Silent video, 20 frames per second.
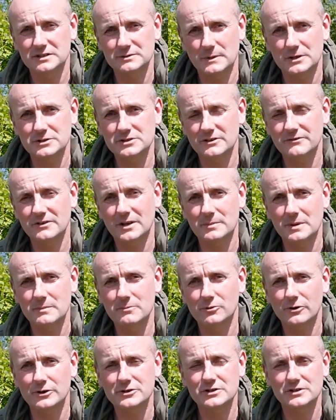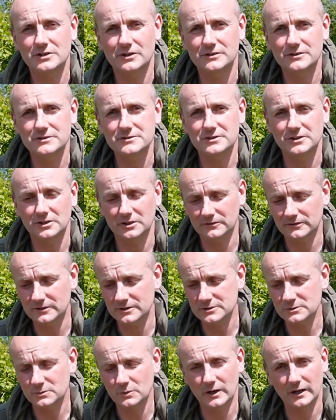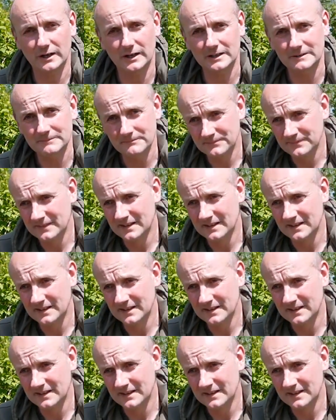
especially if they've been pressured on the surface, where